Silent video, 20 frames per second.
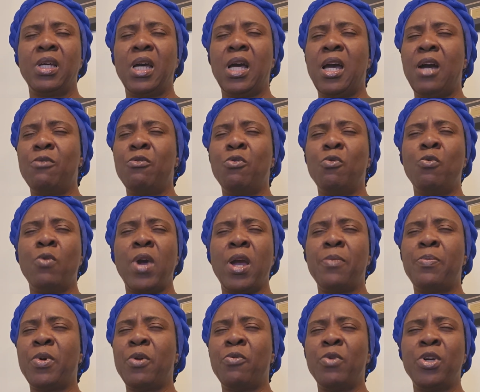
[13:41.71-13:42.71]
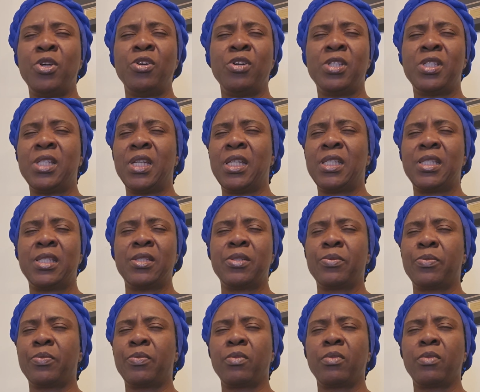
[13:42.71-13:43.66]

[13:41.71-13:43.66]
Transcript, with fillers: I will wipe away your tears.